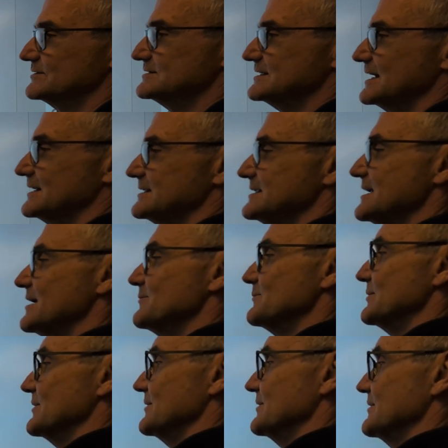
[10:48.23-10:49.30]
Is that
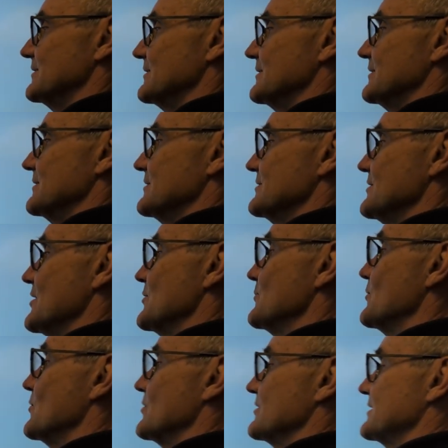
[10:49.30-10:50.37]
number no
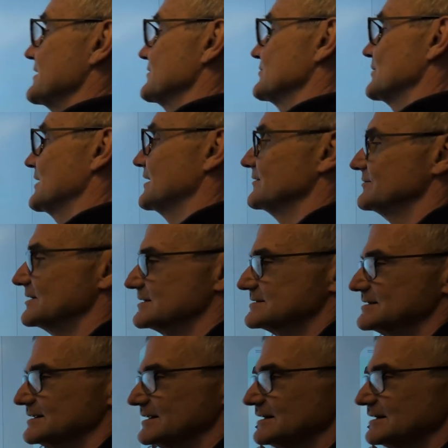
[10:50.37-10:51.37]
more than 12? Yes, it